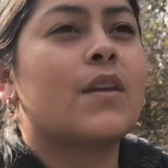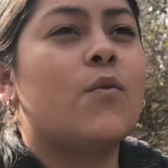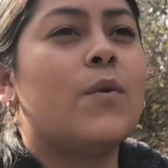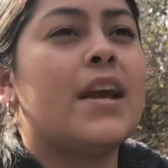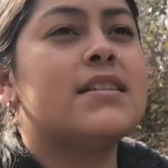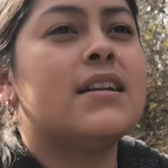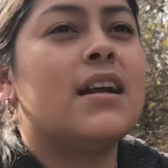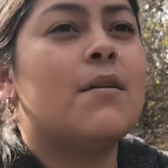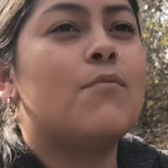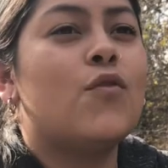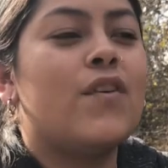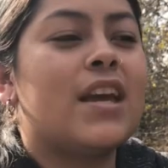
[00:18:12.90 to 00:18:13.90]
we ended
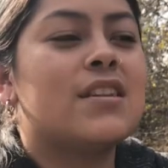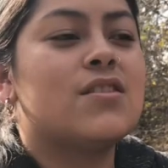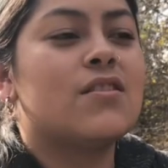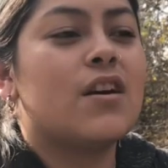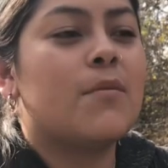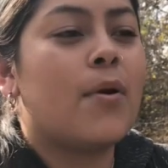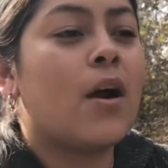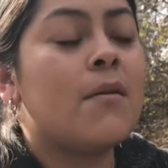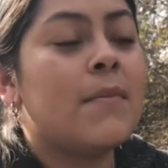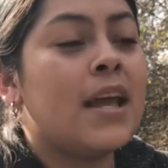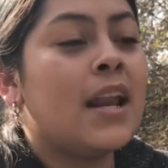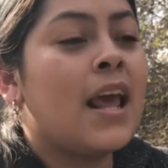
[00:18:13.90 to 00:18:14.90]
up moving into the
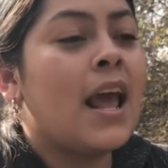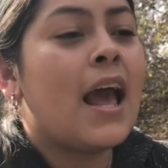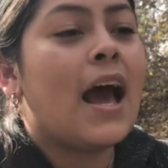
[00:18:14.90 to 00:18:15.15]
apartment.